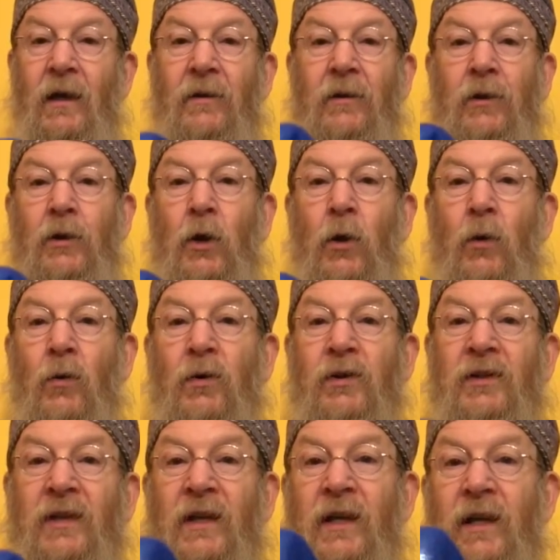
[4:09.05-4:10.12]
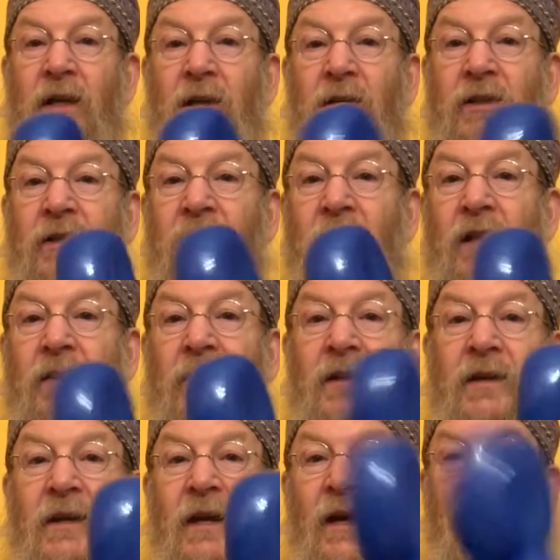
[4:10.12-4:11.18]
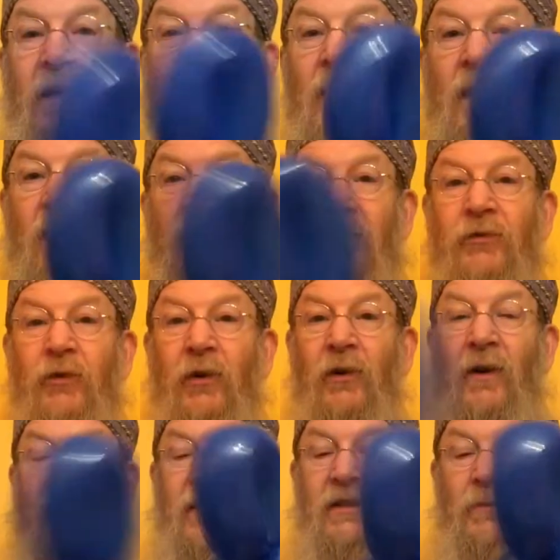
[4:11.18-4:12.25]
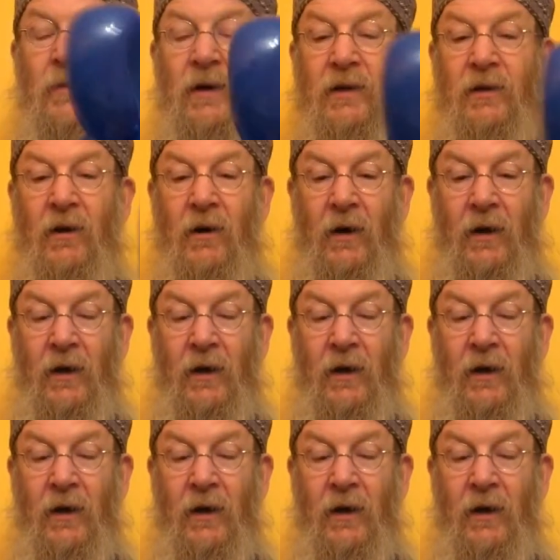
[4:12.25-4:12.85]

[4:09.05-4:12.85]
the nose, the ears, the neck, and the front legs of my dog.